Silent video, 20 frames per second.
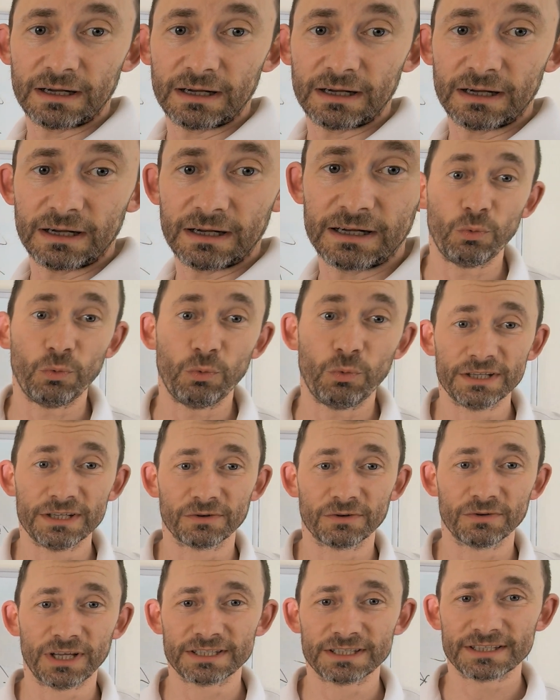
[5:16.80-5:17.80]
Anyway,
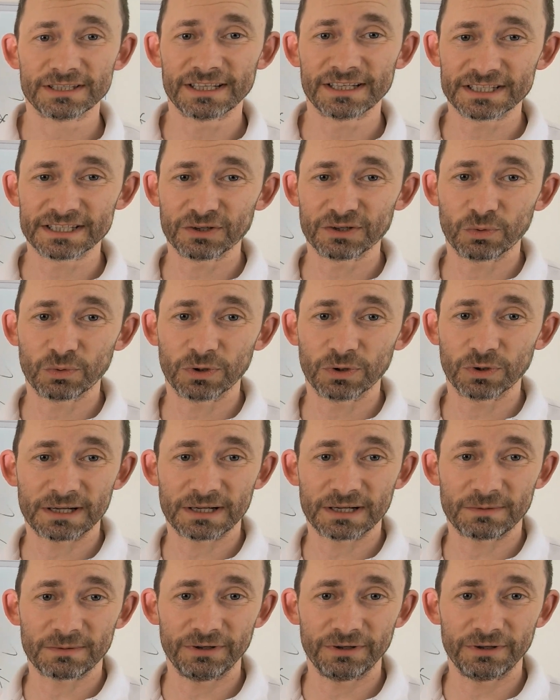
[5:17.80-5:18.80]
so that's the quick
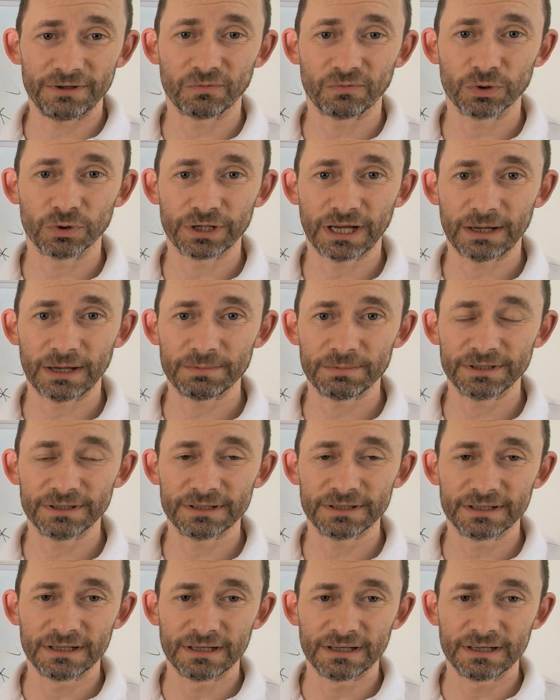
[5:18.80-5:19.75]
summary of what happened.